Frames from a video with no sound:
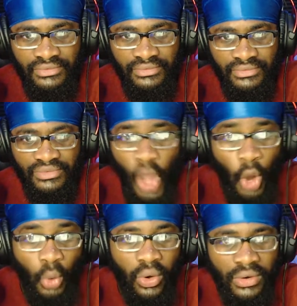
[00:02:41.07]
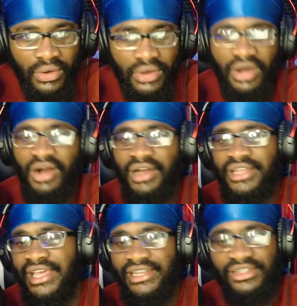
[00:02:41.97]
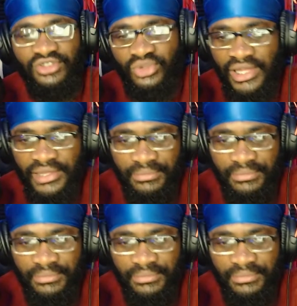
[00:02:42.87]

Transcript: No. Ah, oh, he ate it. It's too late.